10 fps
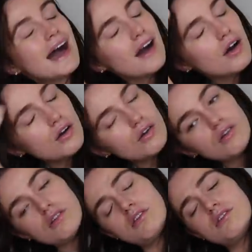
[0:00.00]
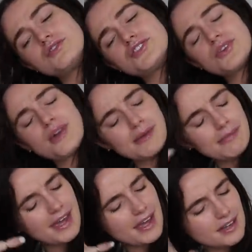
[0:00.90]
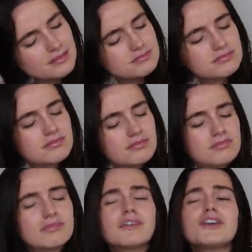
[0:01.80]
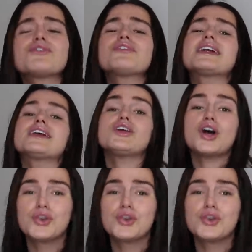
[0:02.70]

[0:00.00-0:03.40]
out? Do you know what I mean? I don't really